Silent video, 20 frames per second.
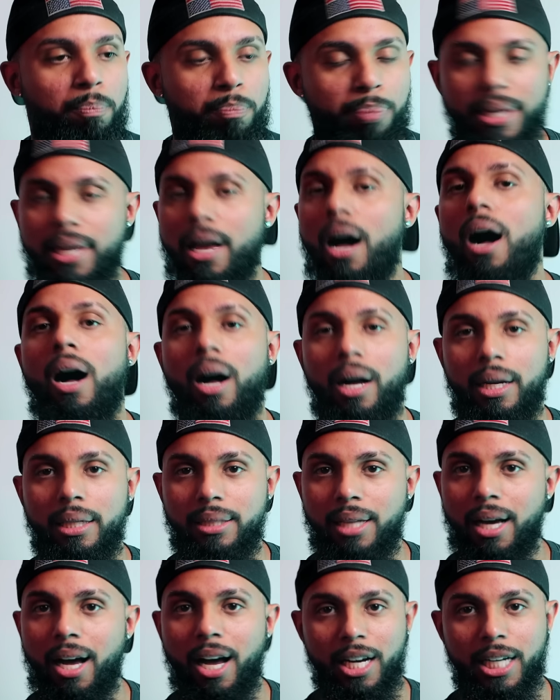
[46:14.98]

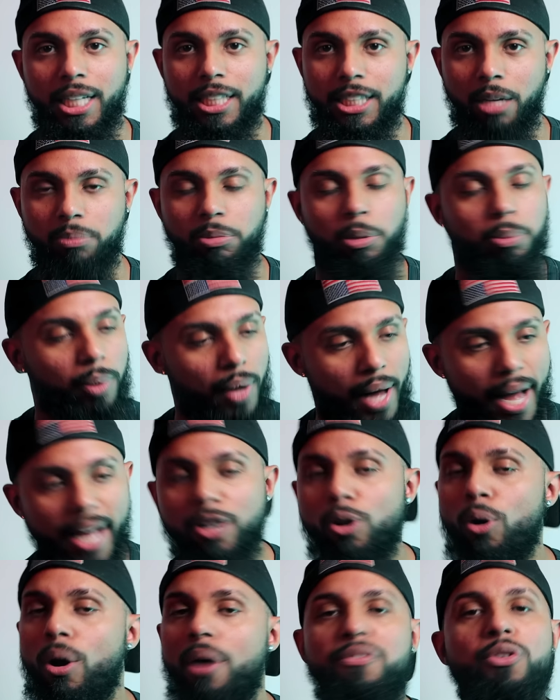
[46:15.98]
beyond unacceptable. I
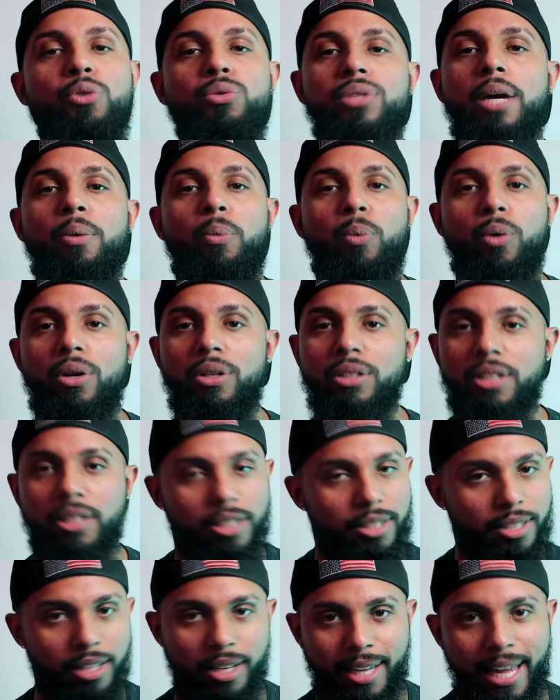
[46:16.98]
know I've used that
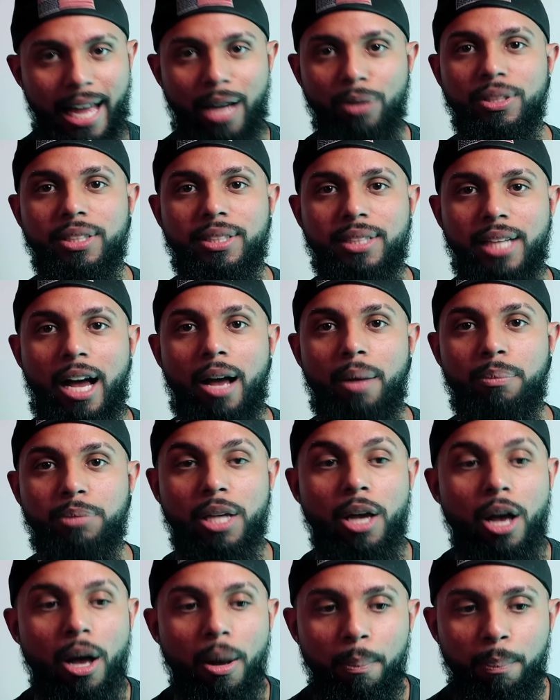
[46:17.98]
word countless times,
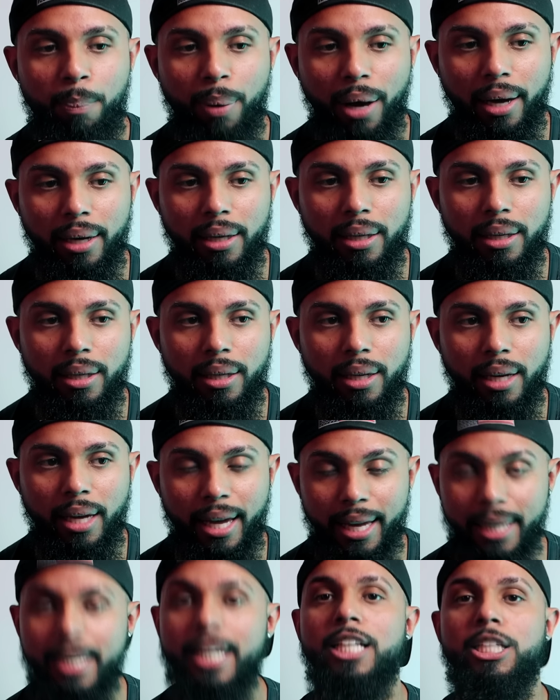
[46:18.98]
but
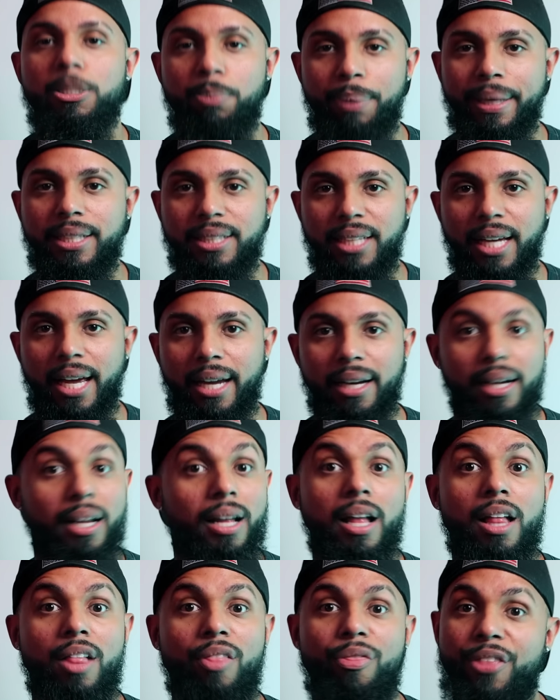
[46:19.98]
it needs to be said.
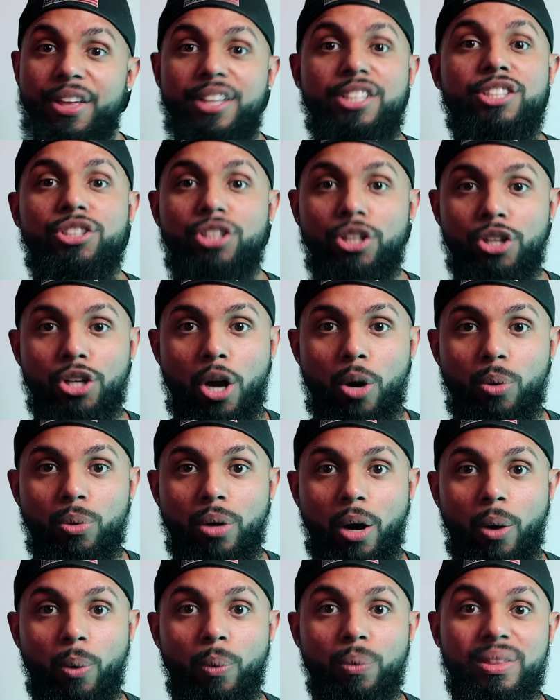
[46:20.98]
This is a
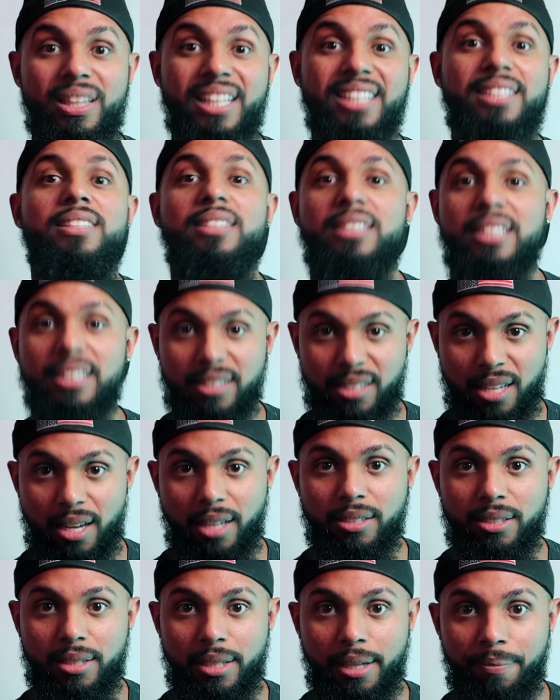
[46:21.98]
no-no. This is
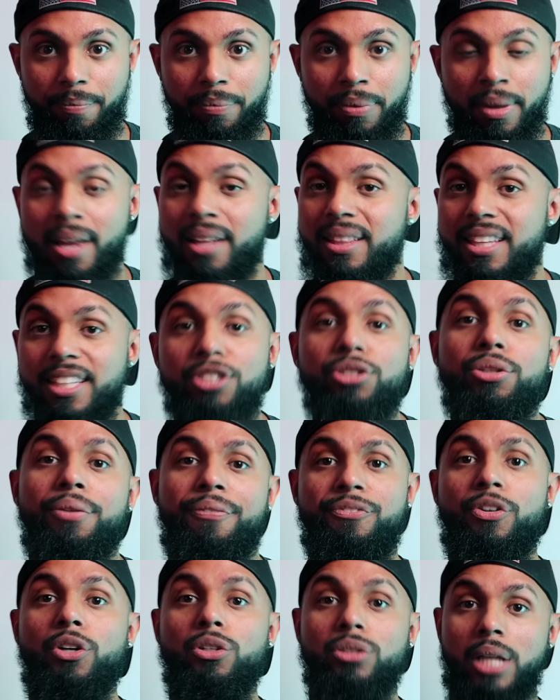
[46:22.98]
disgusting. This is the
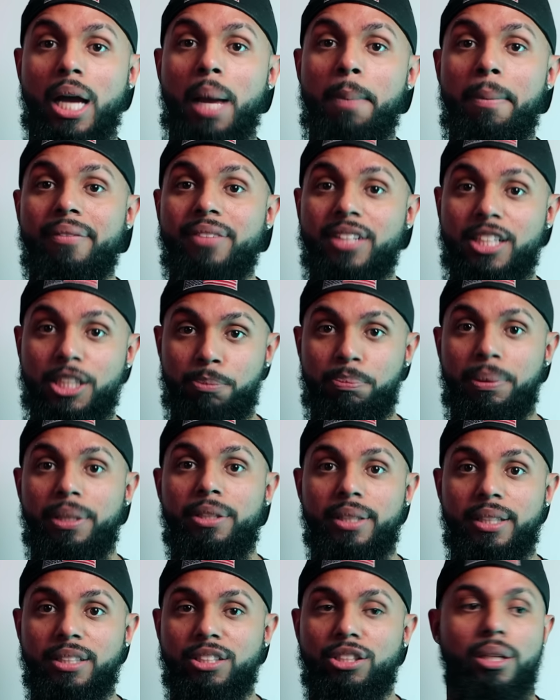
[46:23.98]
first time I've
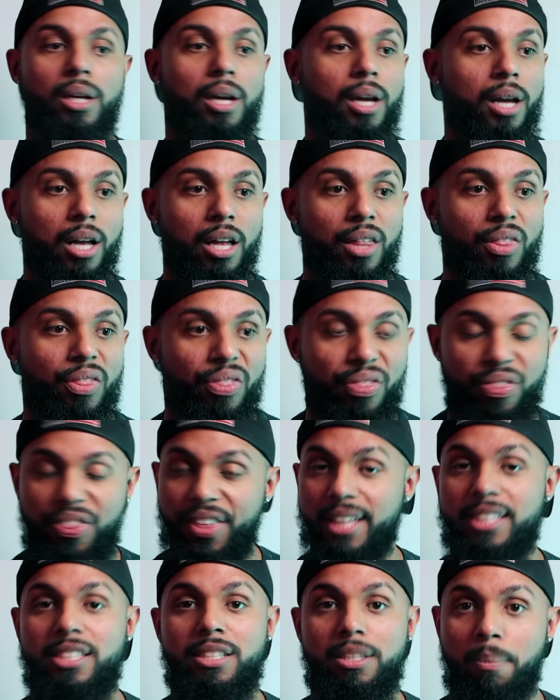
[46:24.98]
experienced
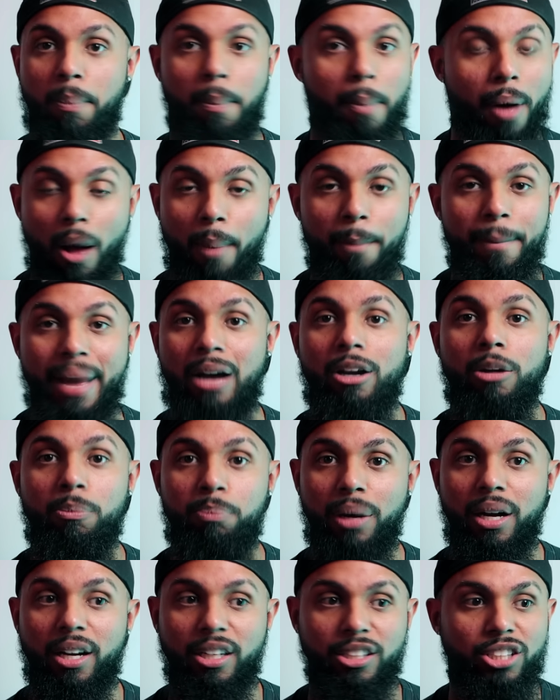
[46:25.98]
this amount of
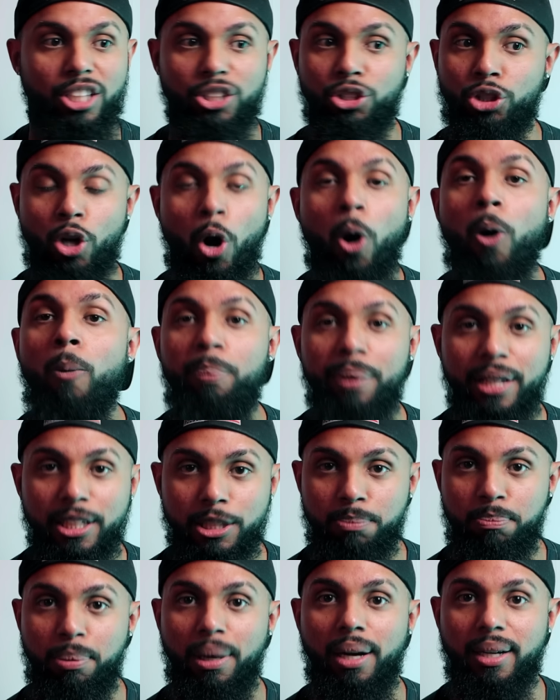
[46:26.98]
bugs, such
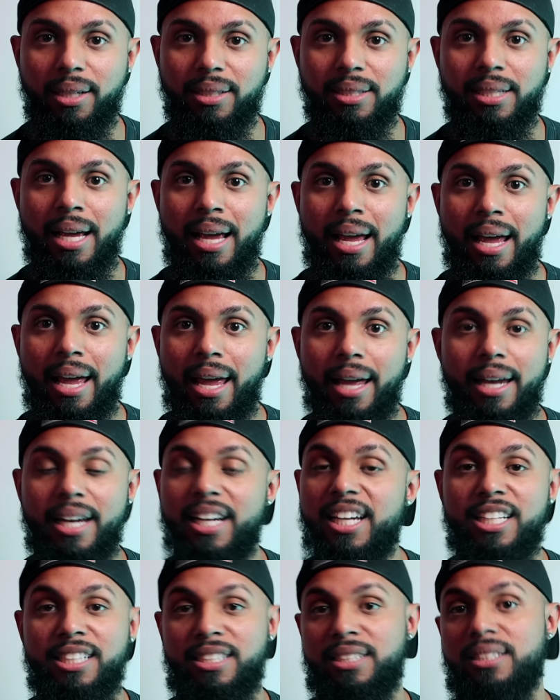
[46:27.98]
copious bugs in
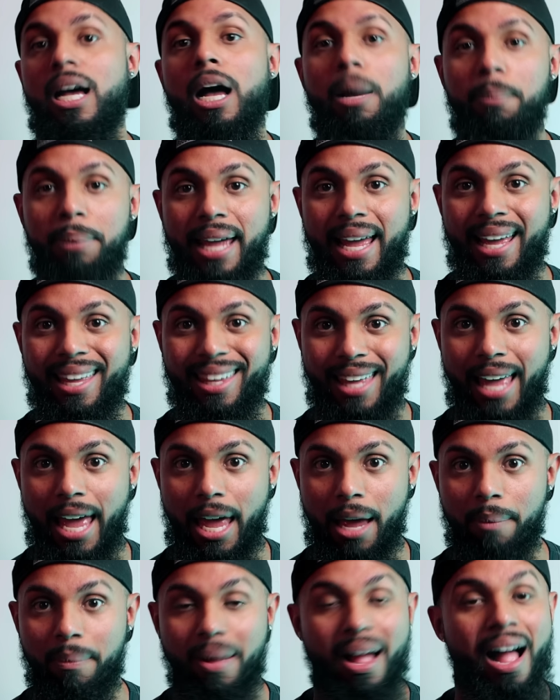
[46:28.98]
an Insomniac
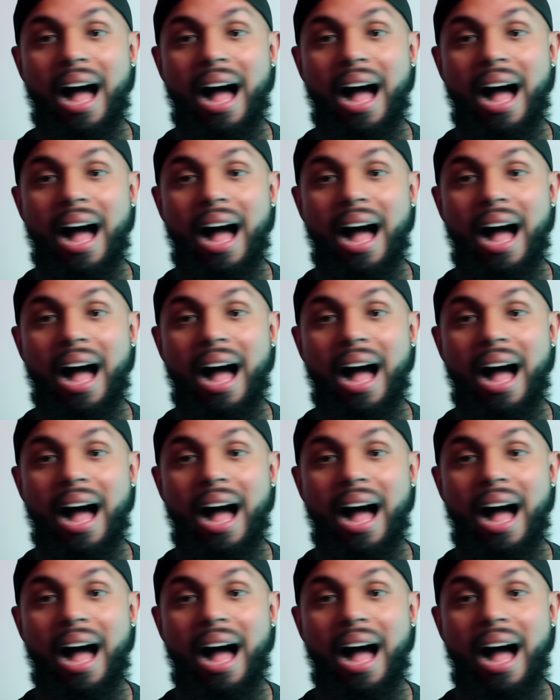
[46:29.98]
game.